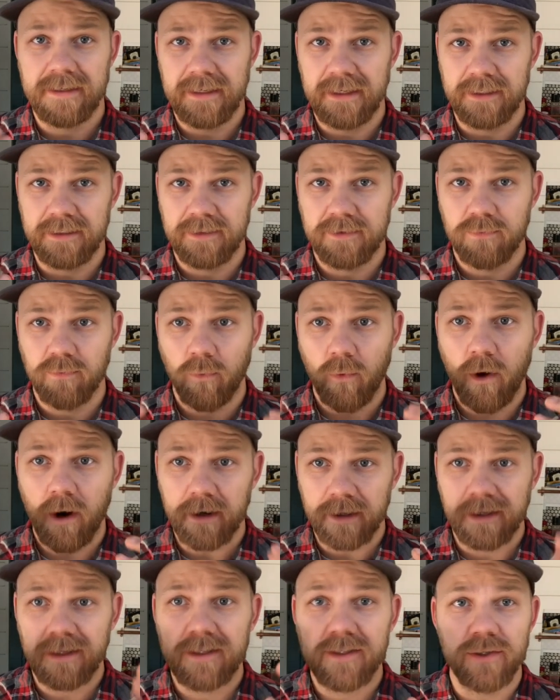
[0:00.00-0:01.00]
is
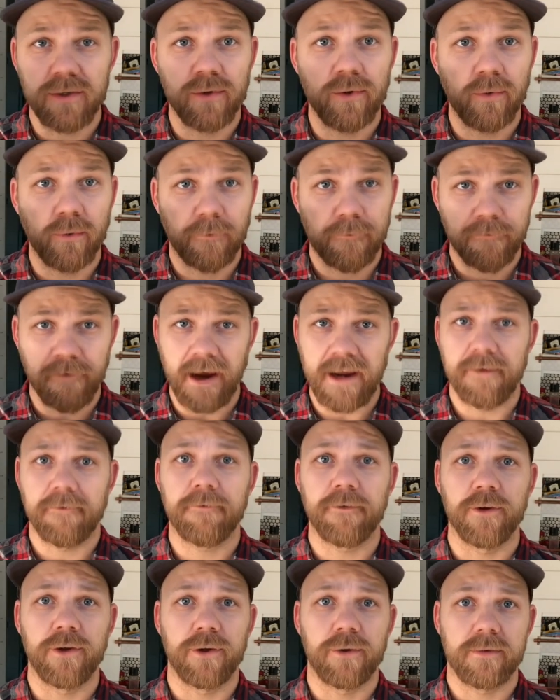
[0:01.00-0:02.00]
wanting to fight
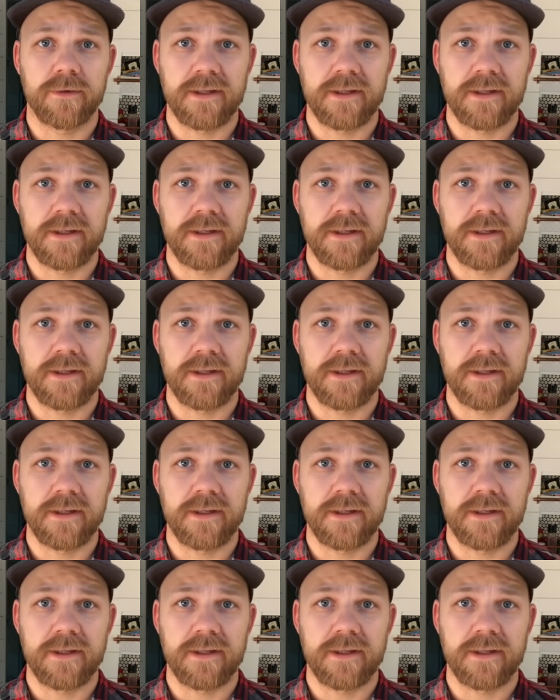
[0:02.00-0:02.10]
for you,